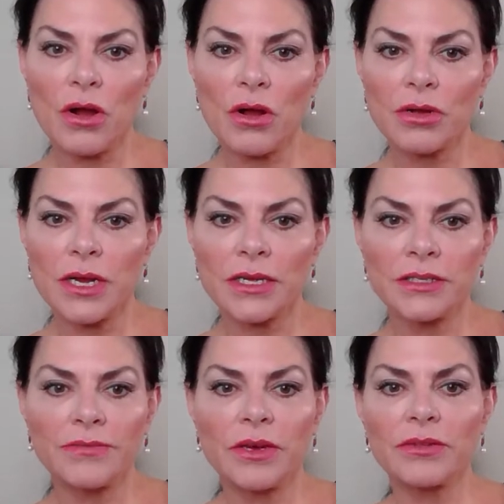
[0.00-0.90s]
all kinds
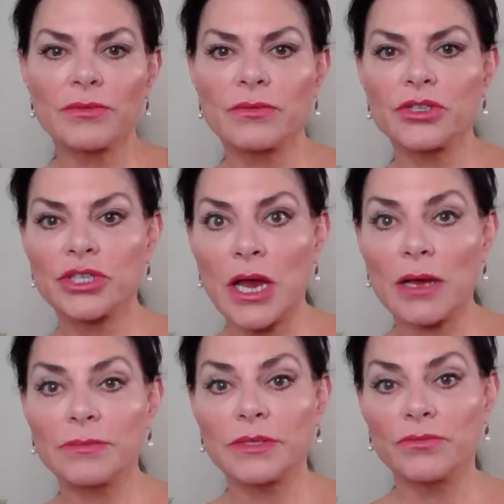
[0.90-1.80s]
of other
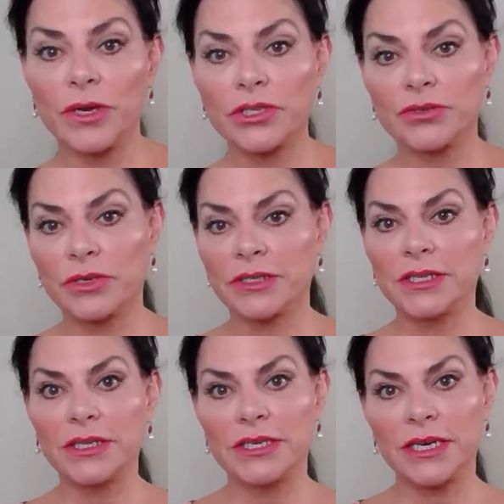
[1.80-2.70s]
shops and restaurants in
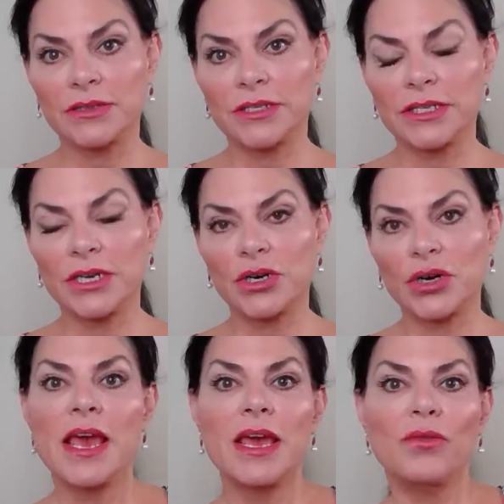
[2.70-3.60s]
the town center.
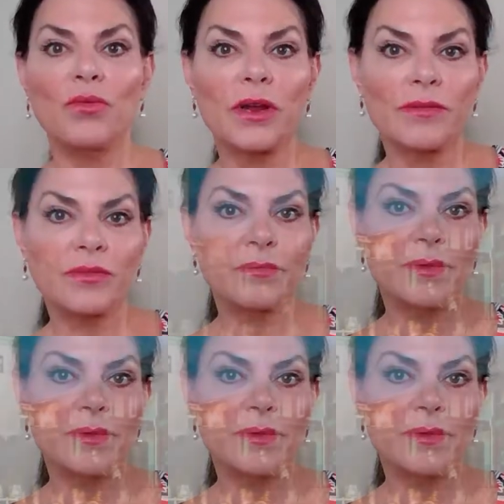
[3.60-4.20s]
And one of them